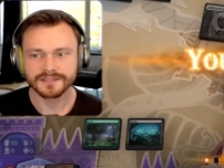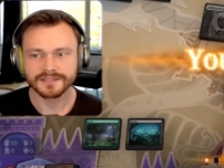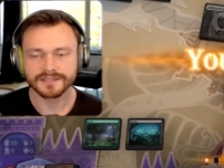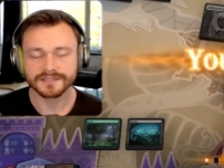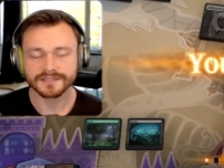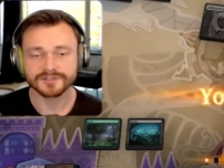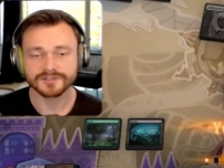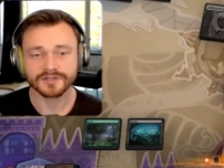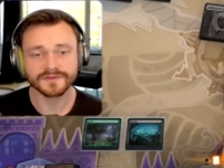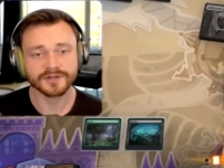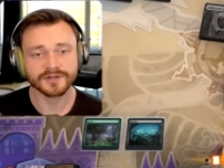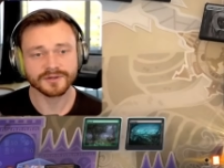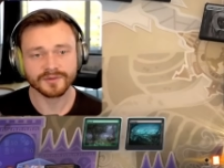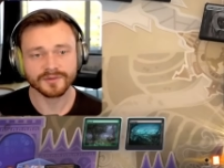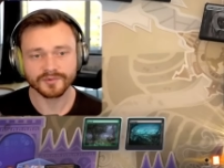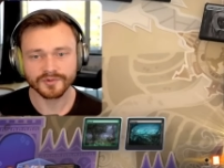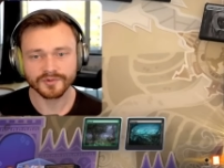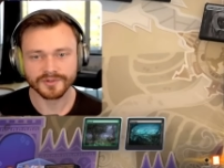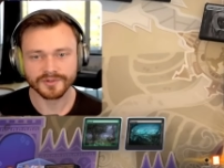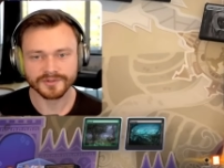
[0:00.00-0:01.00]
So if they don't have
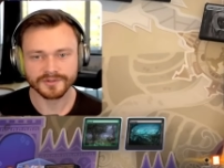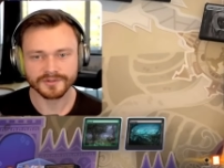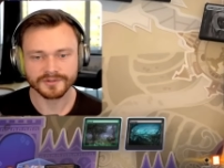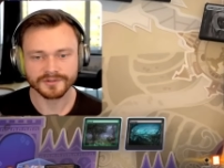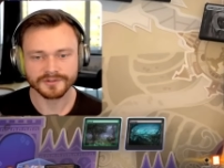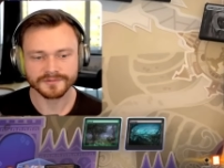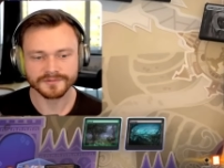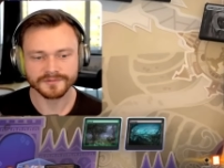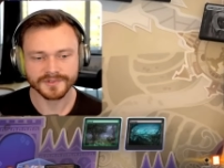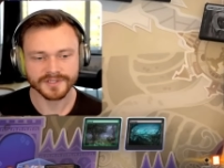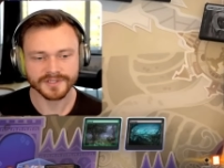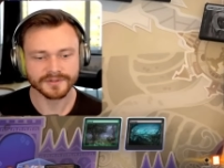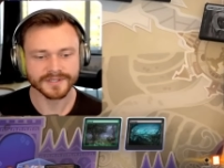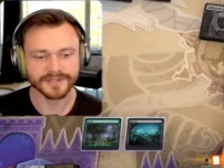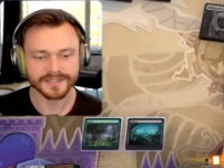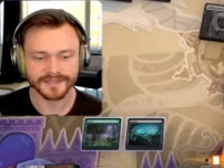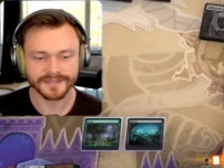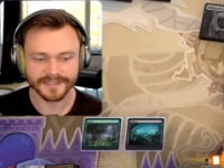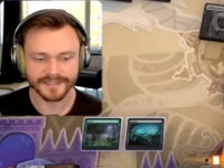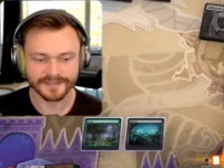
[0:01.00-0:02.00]
Brutal Cathar or they don't
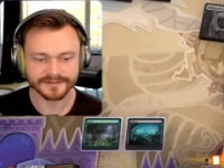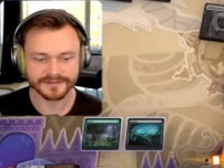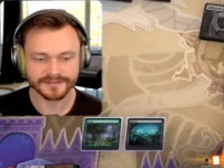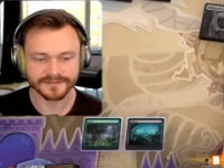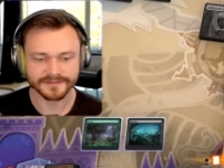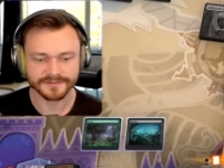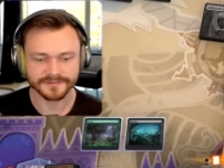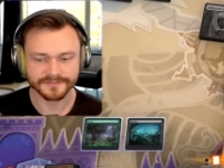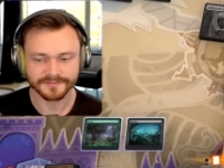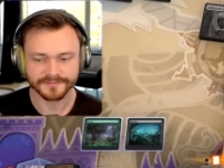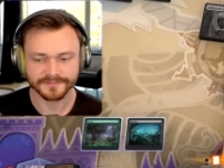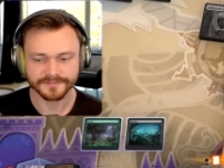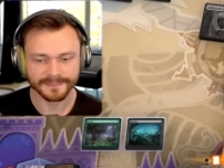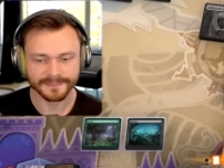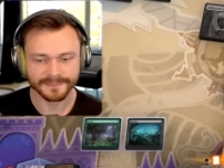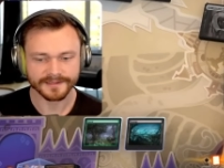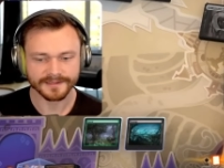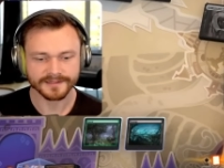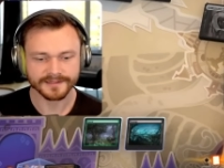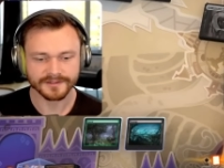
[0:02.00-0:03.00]
hit land,
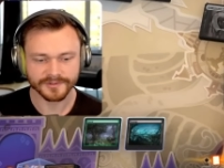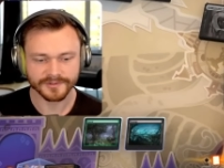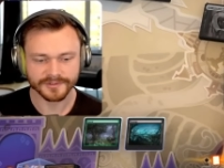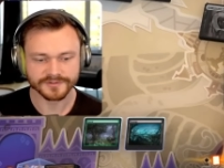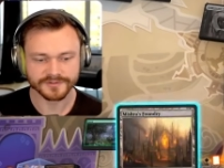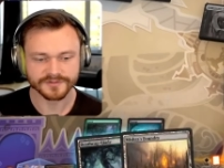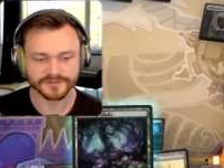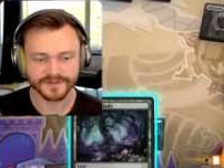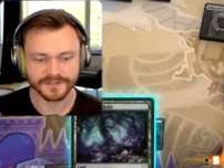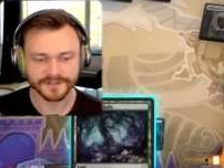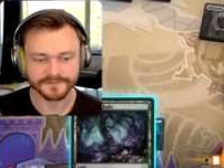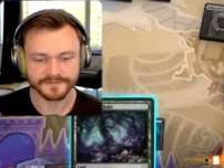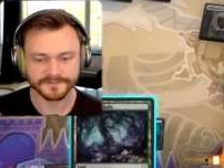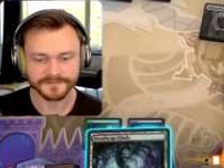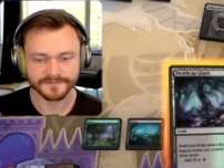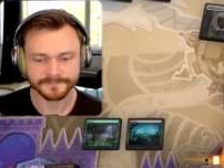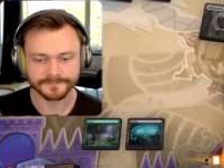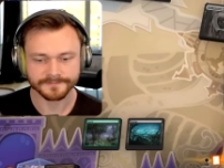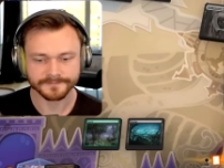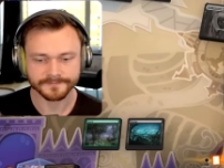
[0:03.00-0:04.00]
then we could survive.
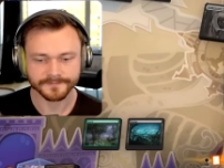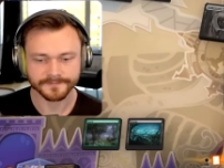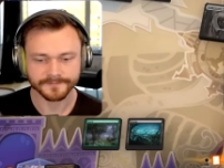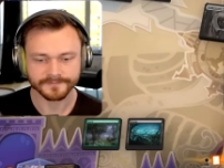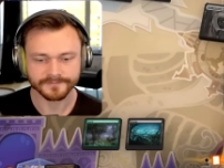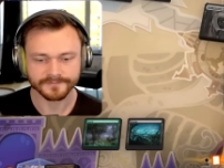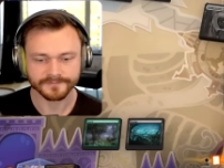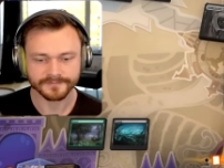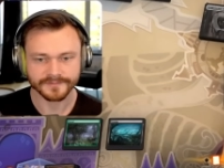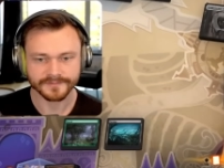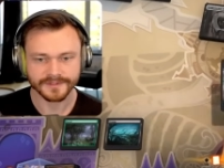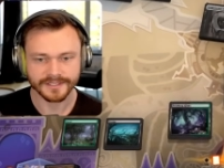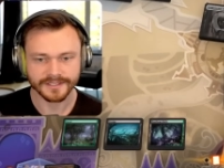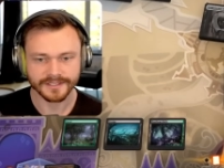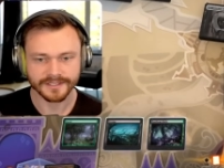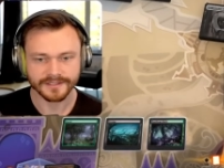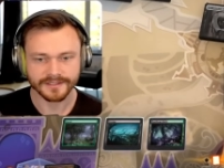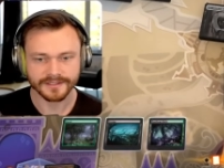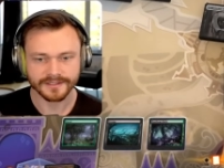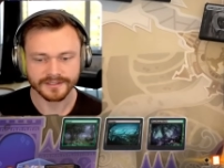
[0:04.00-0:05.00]

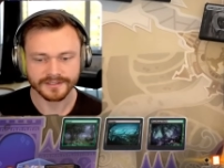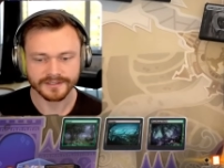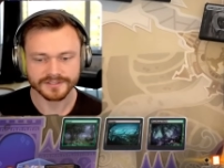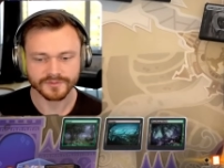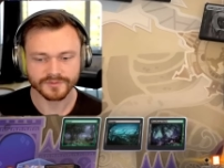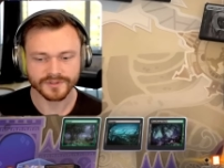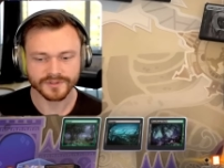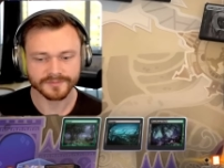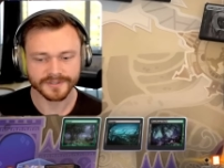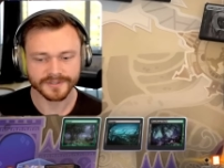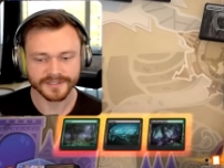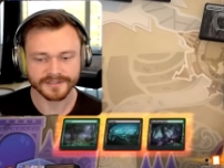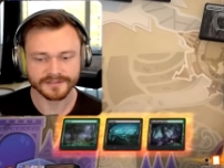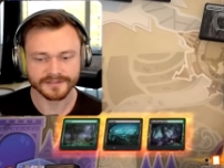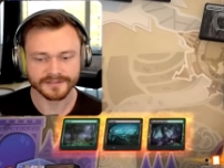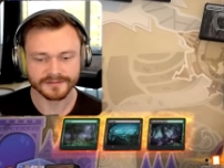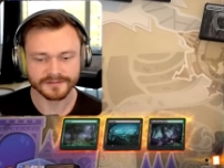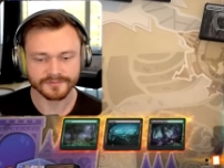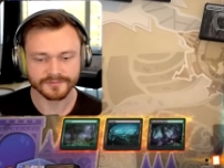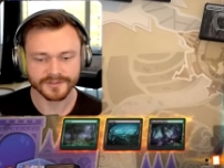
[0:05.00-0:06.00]
So we're gonna play
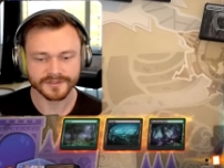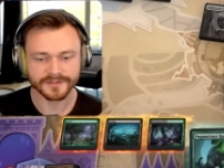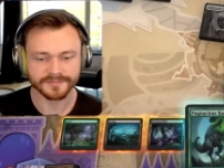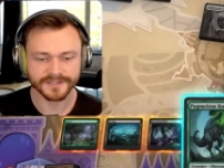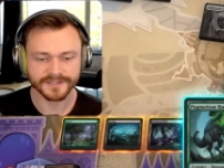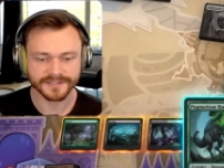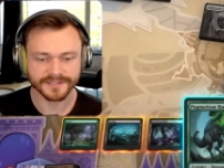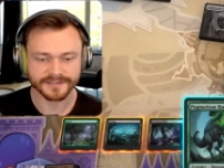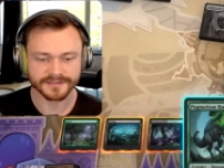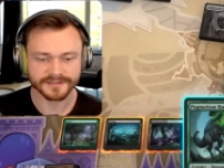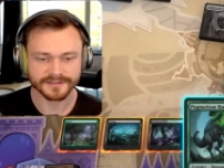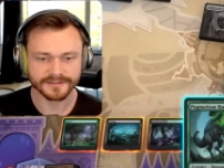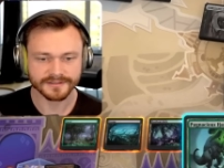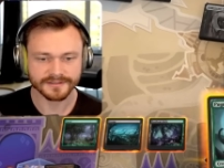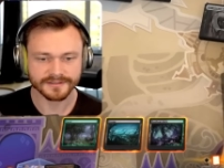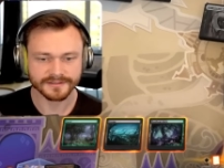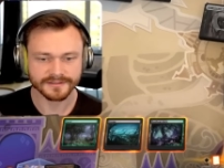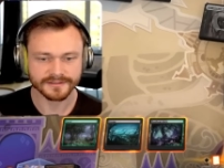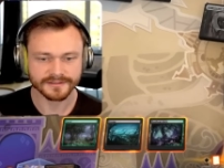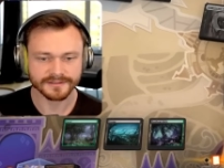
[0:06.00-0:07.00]
the
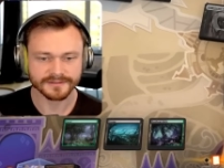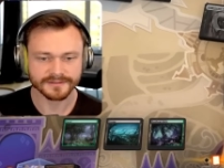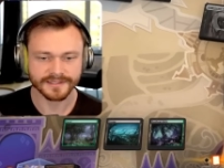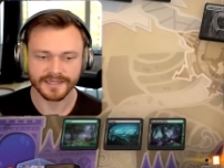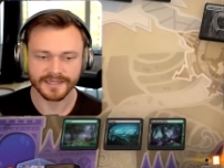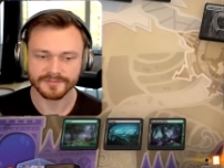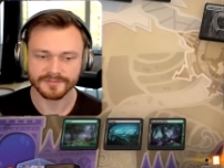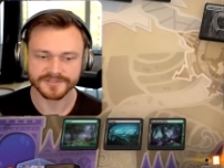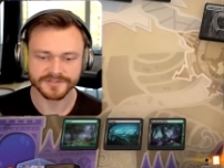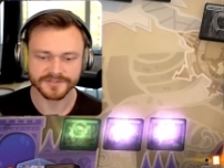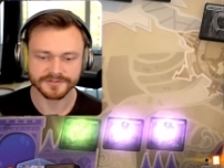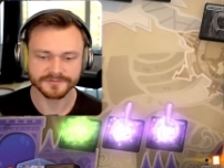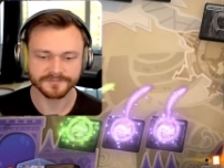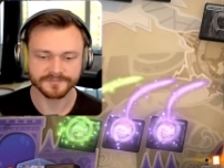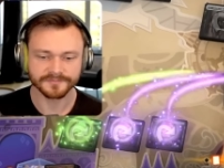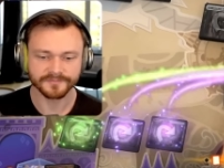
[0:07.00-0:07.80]
Hammer Skull.